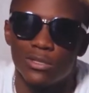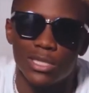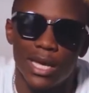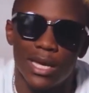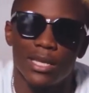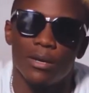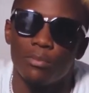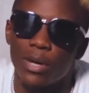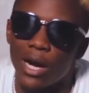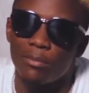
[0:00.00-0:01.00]
to sign
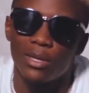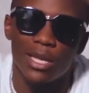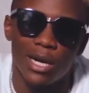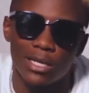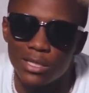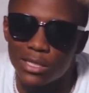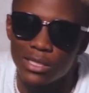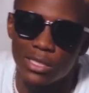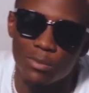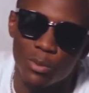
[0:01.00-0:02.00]
upcoming
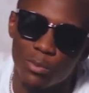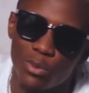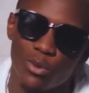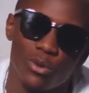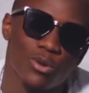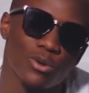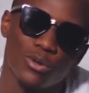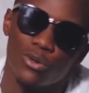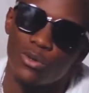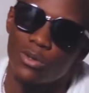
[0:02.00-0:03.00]
artists, people
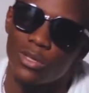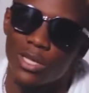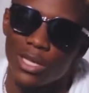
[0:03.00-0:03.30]
or